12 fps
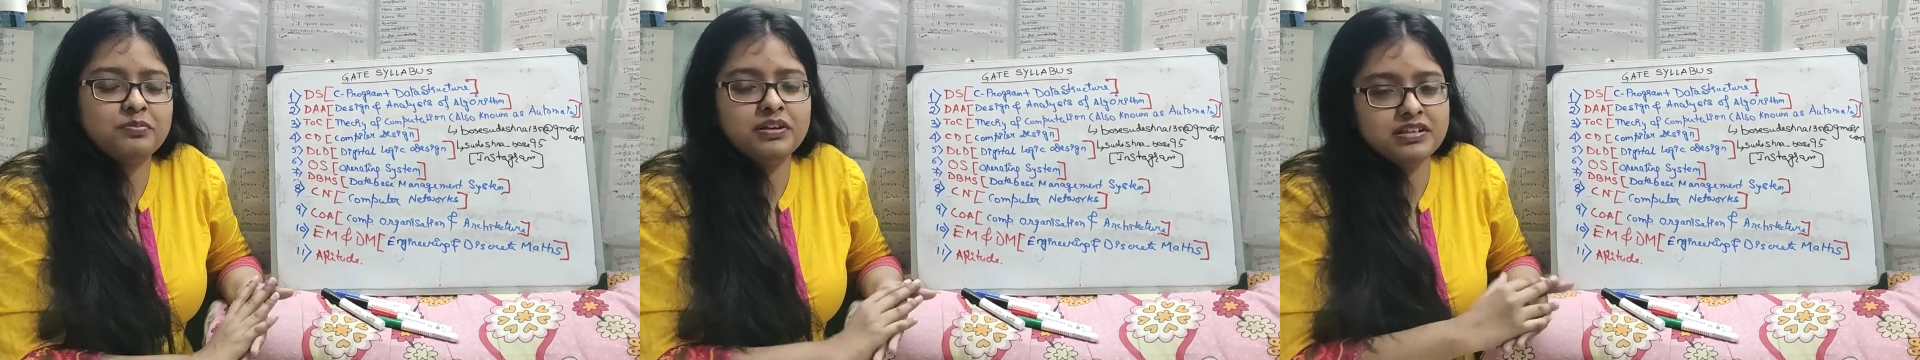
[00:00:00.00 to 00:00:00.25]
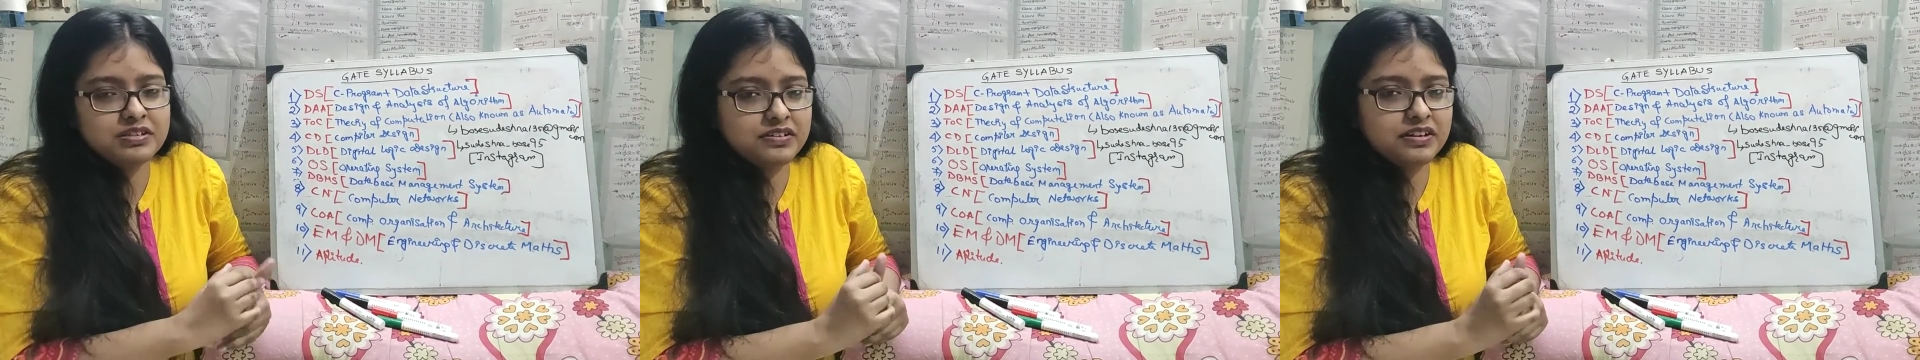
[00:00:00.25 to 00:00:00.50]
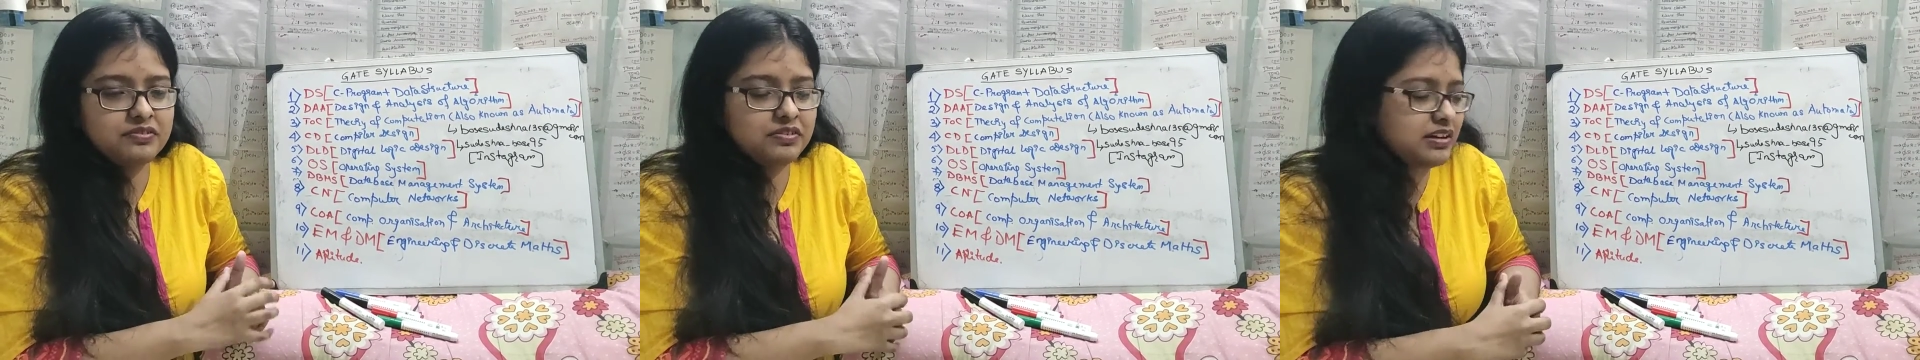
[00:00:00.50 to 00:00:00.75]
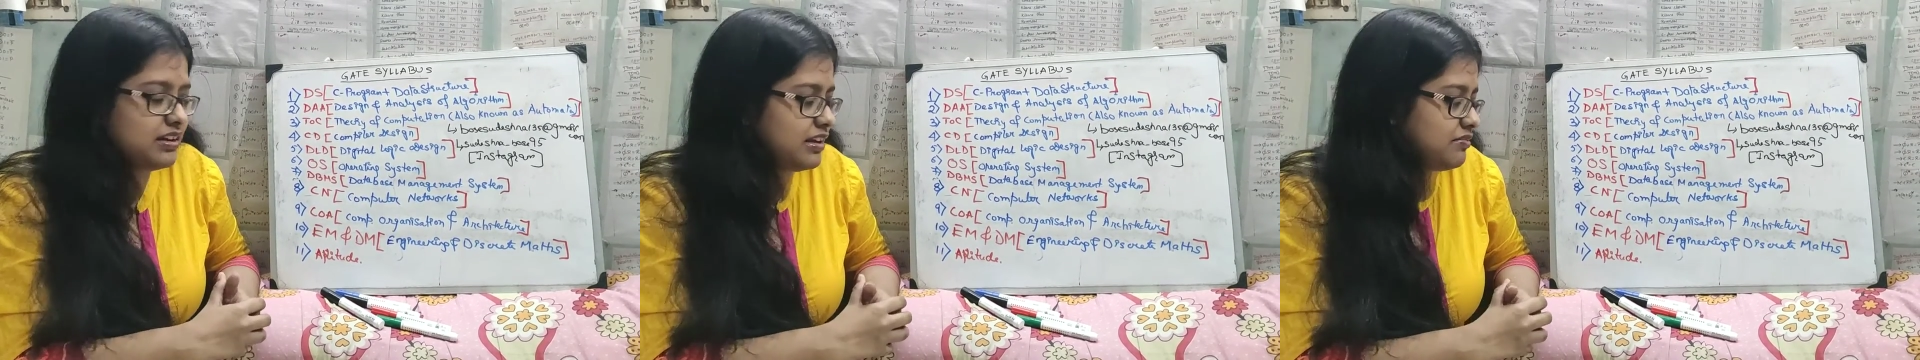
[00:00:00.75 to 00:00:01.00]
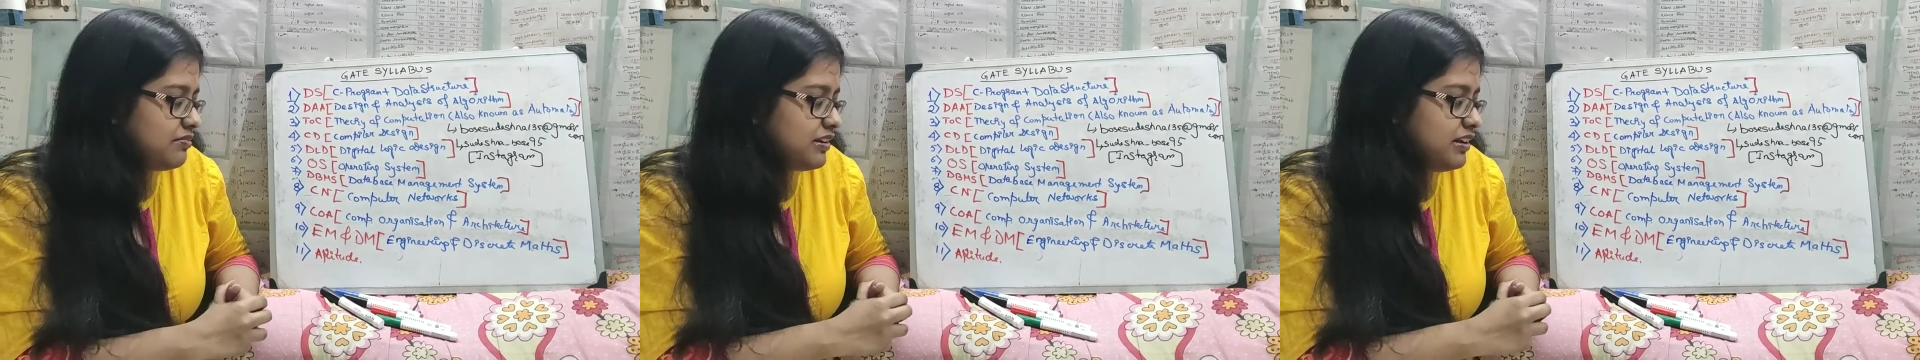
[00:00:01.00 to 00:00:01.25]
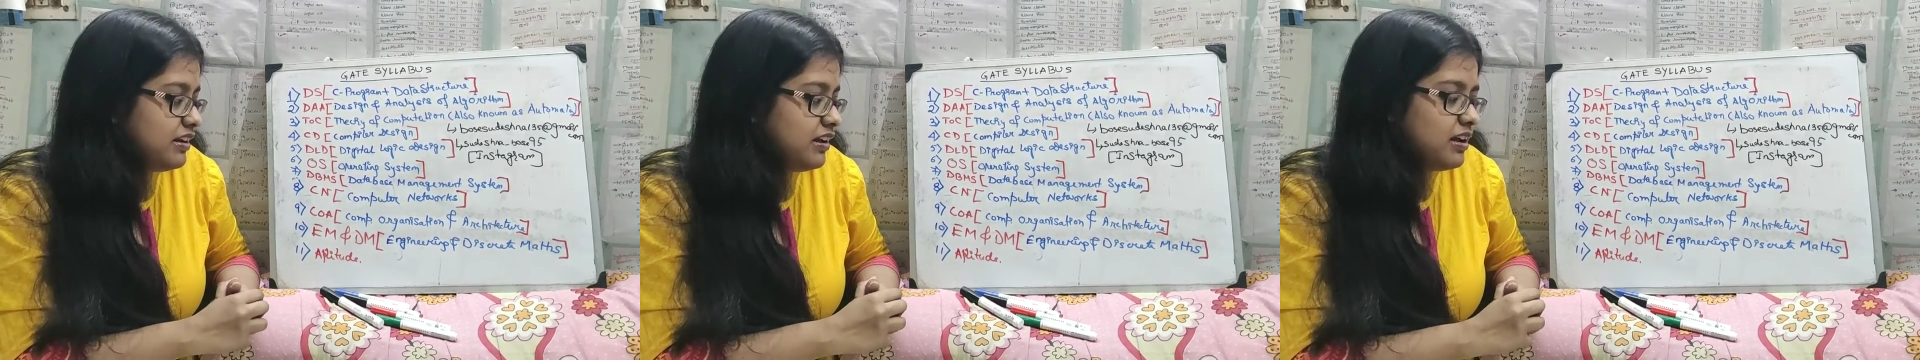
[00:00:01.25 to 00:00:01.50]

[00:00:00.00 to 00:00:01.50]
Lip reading: me, it's very difficult, I feel.